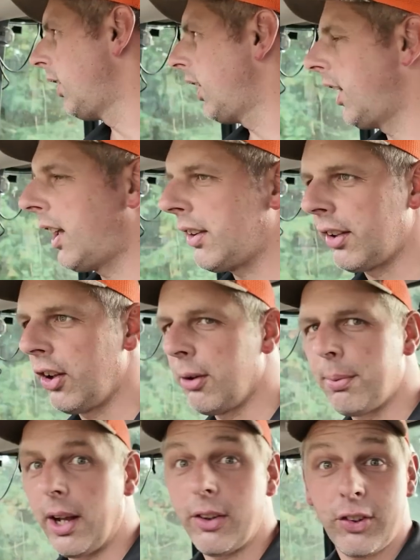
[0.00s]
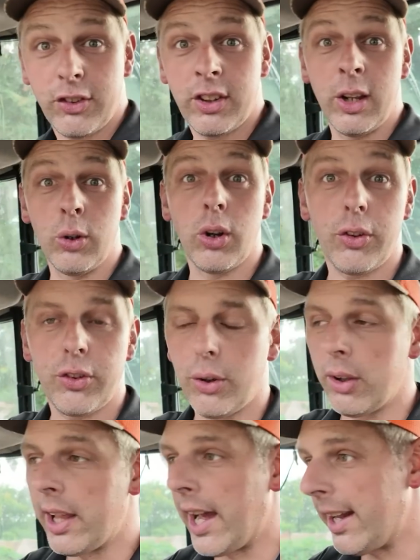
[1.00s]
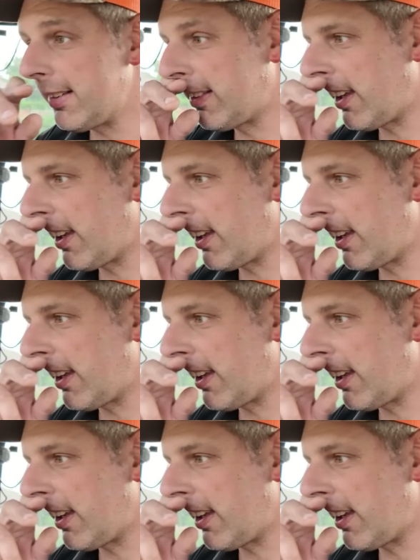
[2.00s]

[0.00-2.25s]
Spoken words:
Yeah, that's a lot better. I've still got to sort that